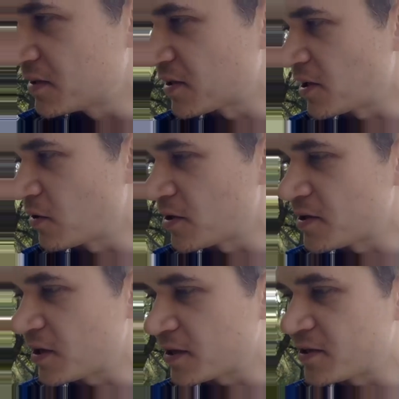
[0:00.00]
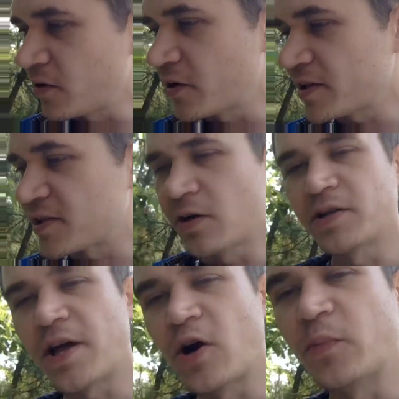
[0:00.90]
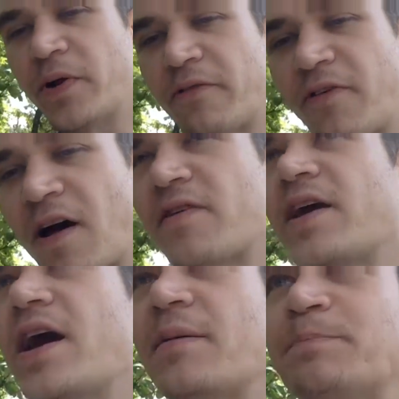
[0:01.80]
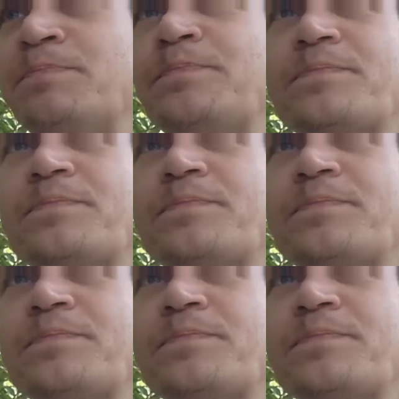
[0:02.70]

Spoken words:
to go to the Dunkin' Donuts, knowing they open at 5 a.m.